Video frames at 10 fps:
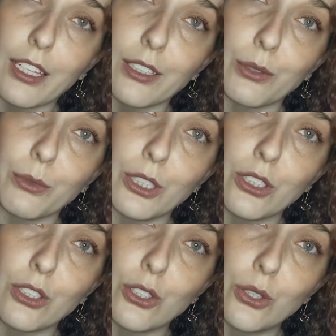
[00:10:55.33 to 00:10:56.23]
and we
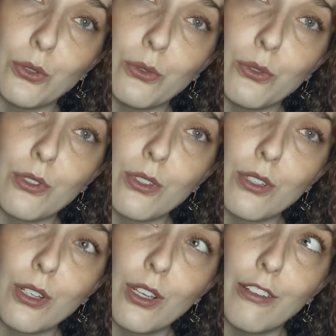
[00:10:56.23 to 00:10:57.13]
should
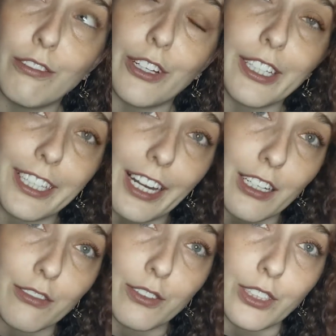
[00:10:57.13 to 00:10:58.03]
choose very
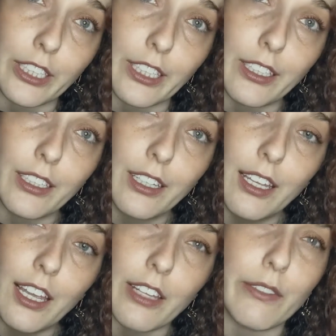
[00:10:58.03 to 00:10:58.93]
carefully
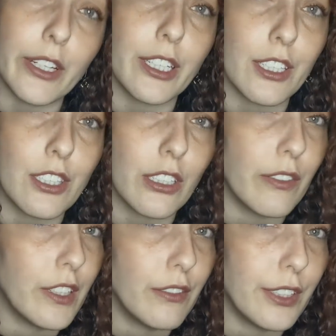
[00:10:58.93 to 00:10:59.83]
and very
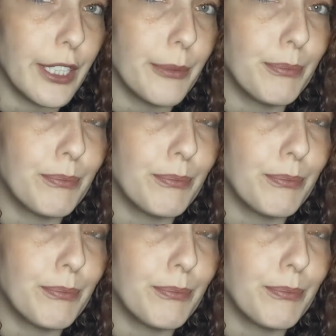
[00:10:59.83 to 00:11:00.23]
conservatively.